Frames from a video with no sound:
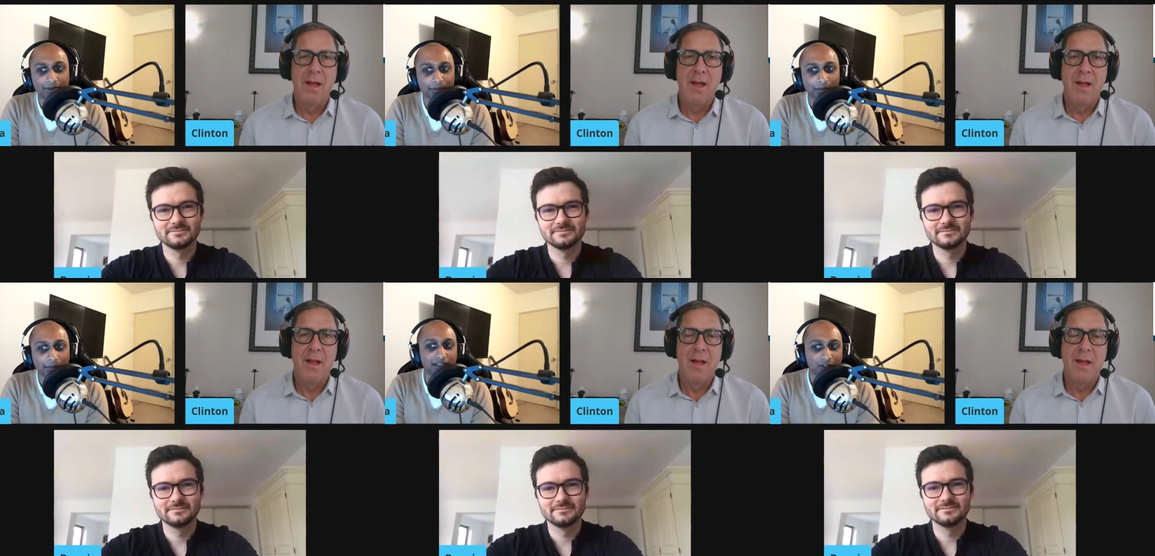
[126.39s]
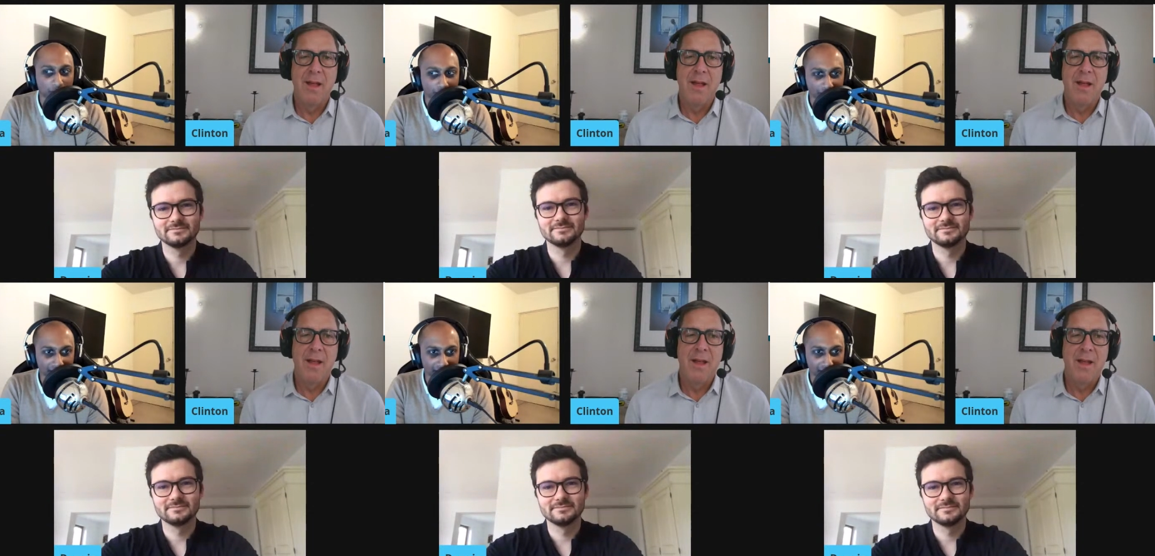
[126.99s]
Speaker 1: probably a lot
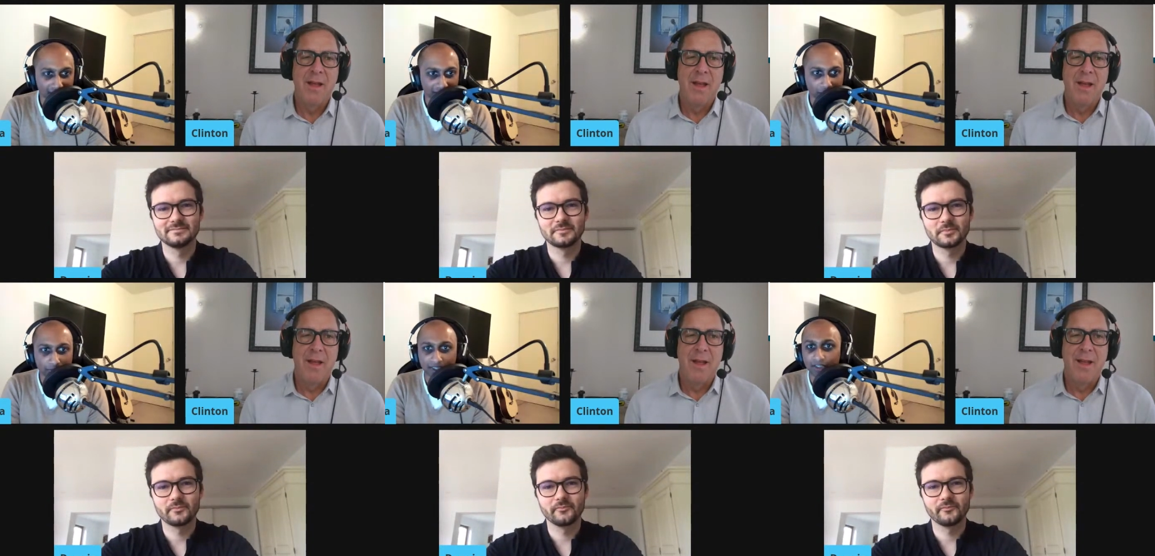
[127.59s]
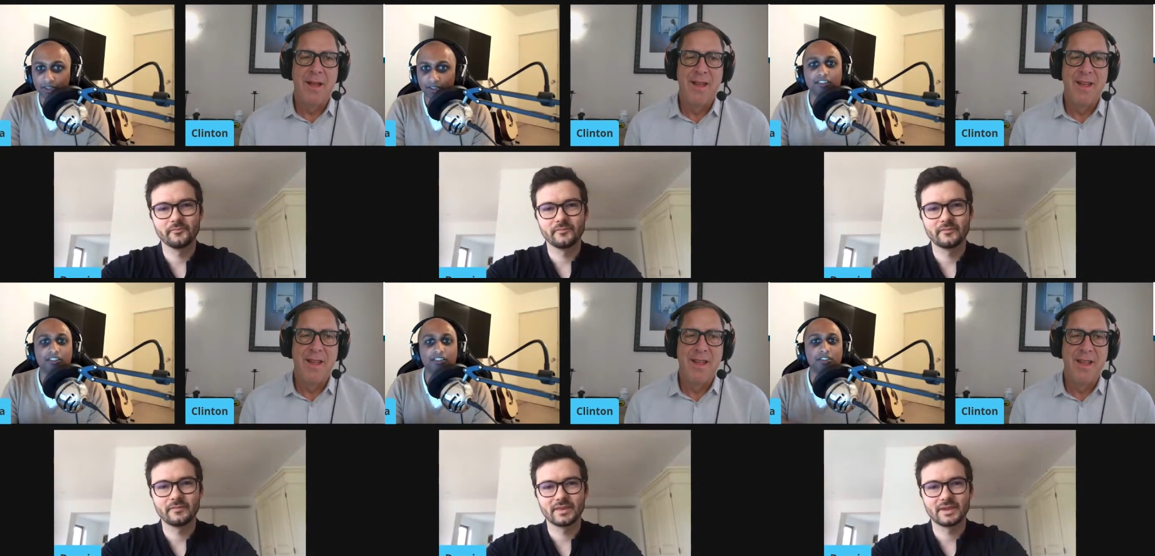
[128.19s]
of listeners who would be
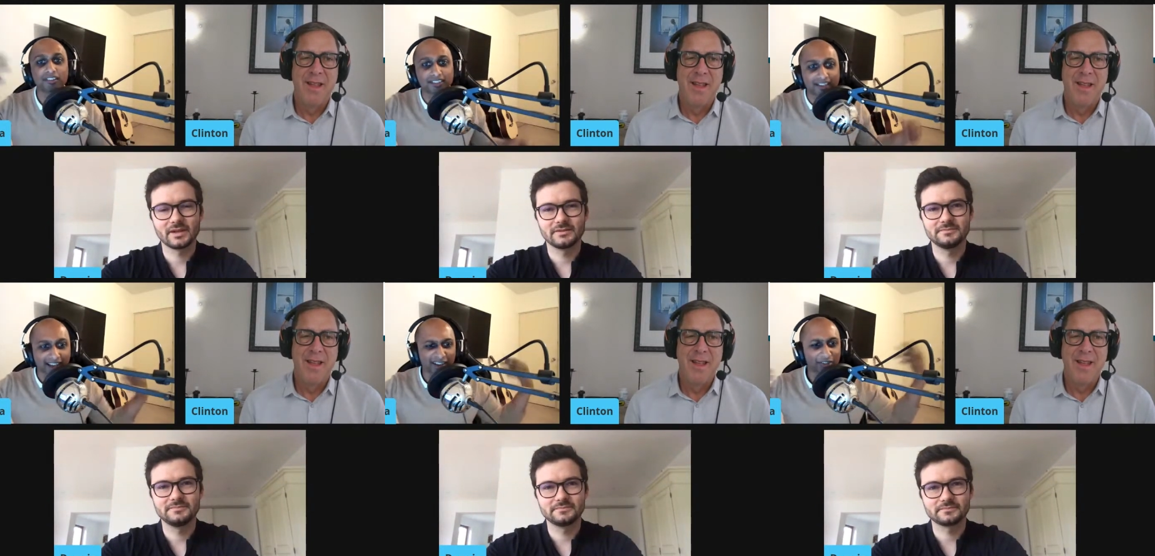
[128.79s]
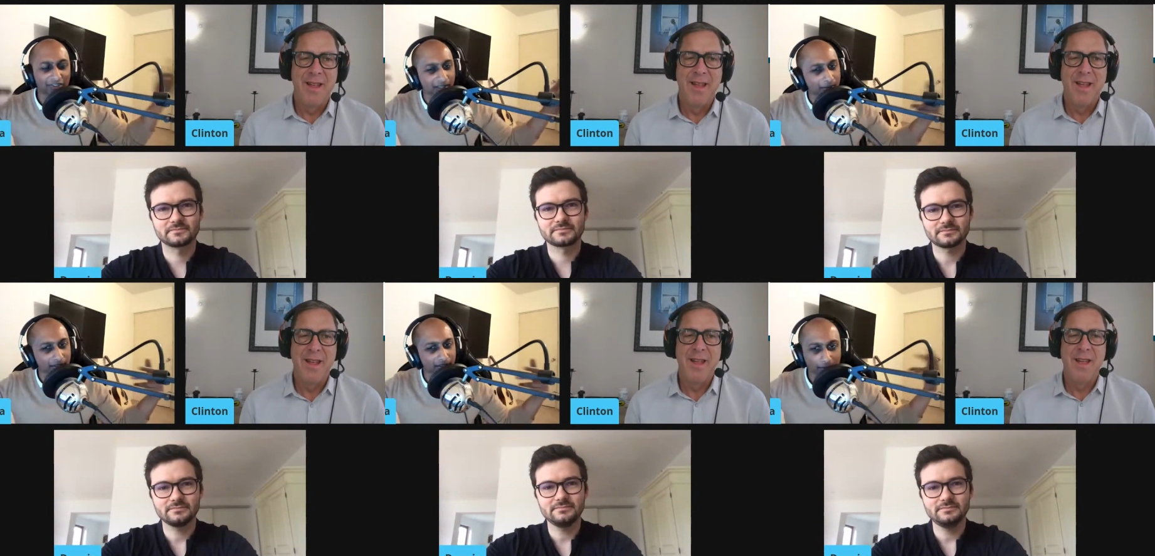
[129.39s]
interested to understand how to
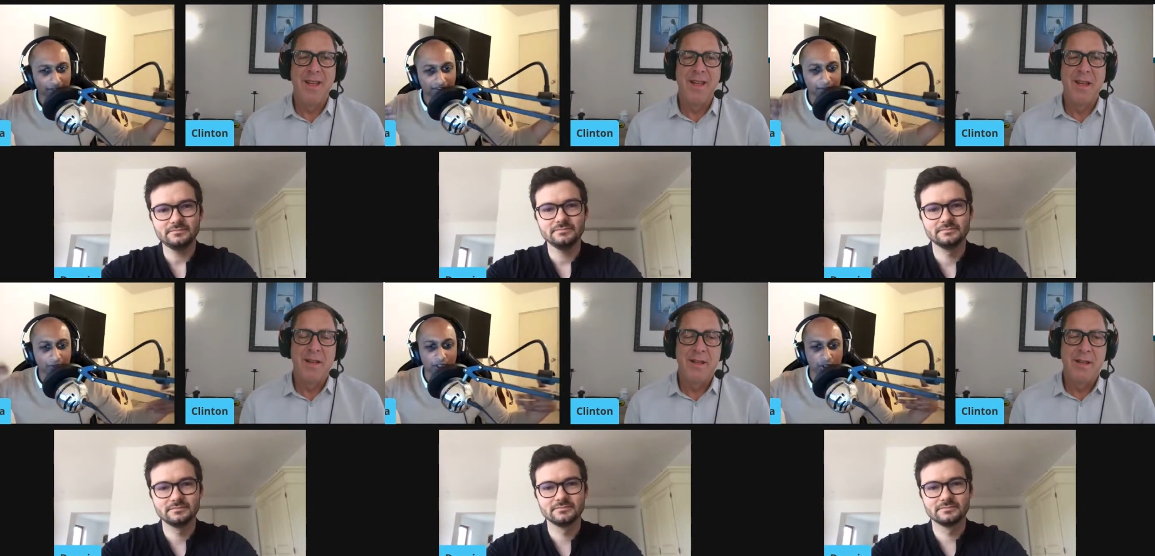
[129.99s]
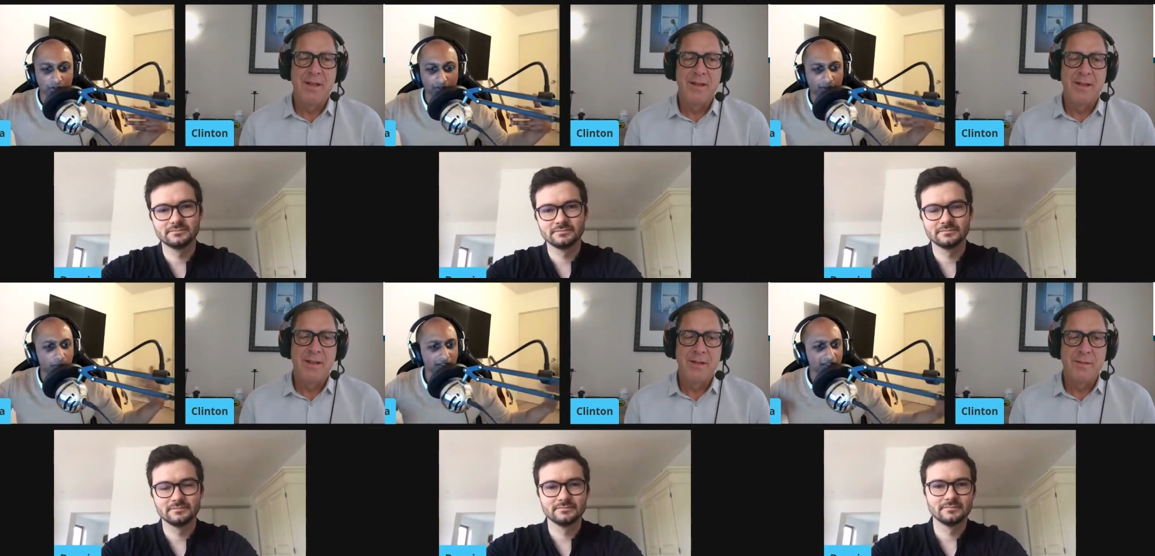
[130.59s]
think about some of these different
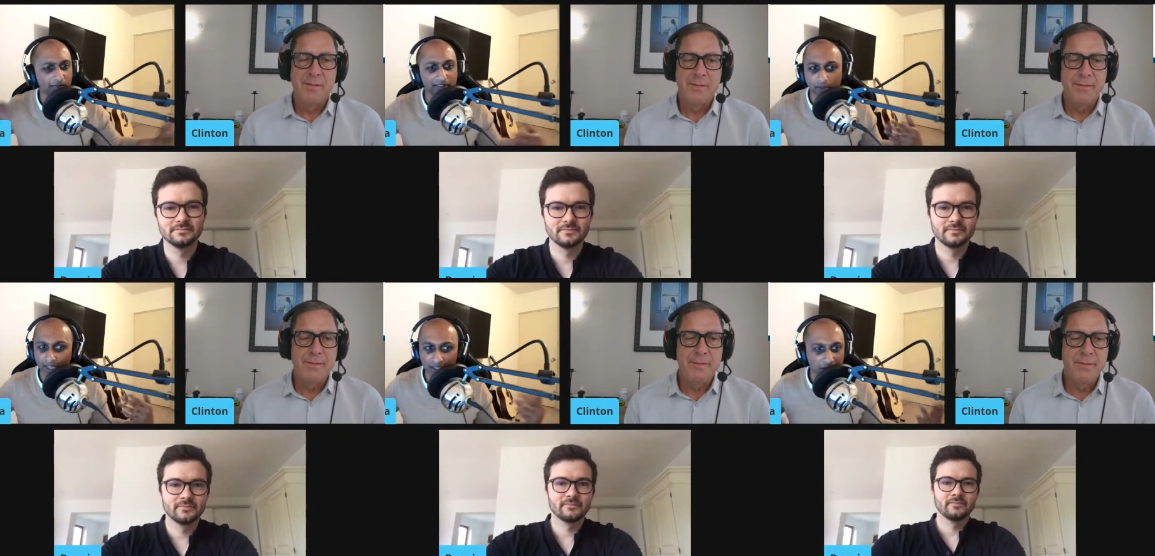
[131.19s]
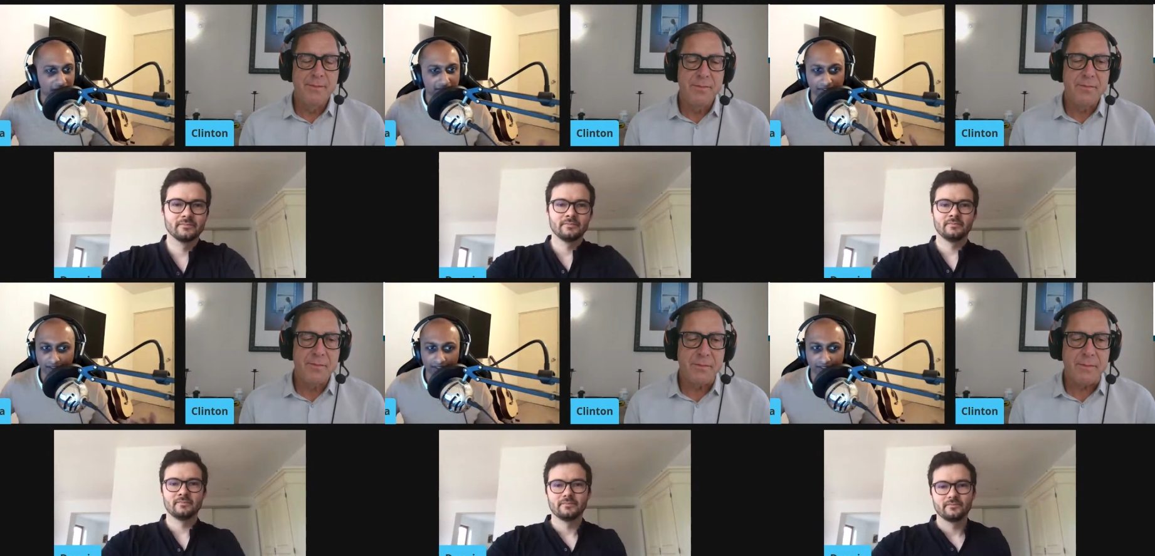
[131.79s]
issues and what are some
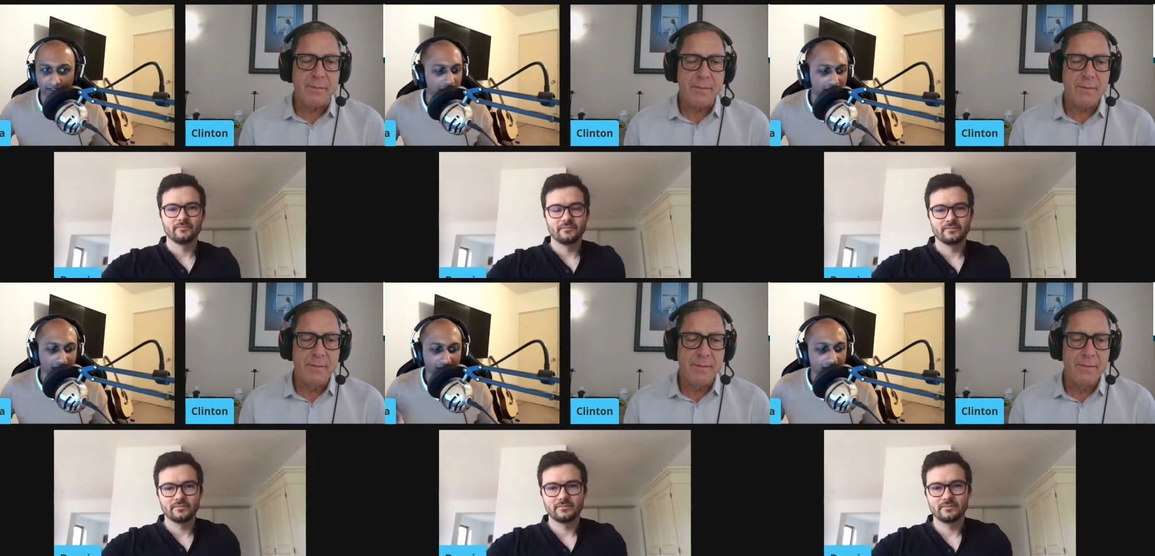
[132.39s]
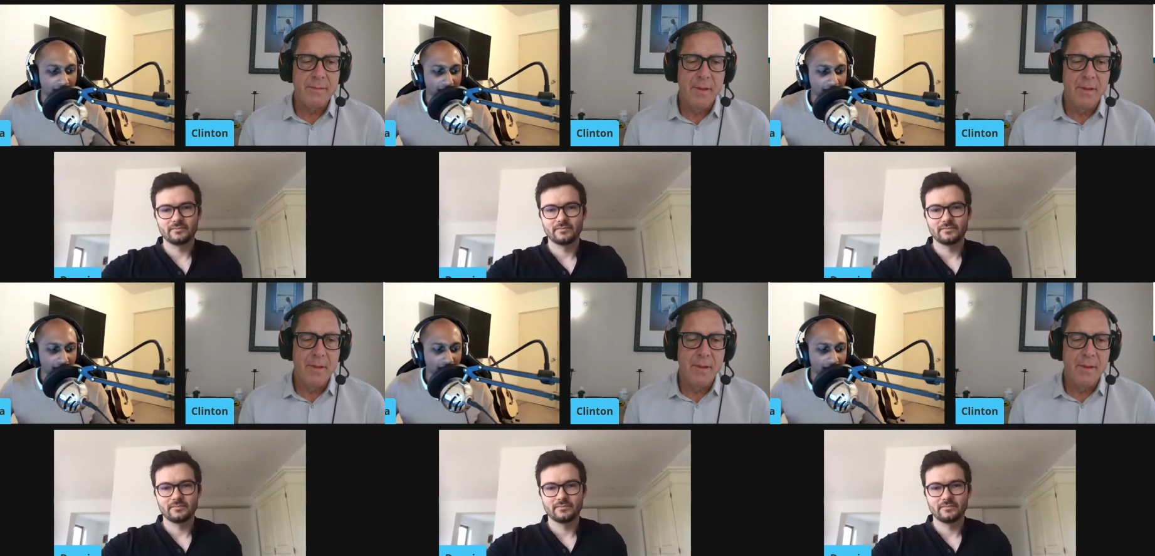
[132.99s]
strategies that they could uh,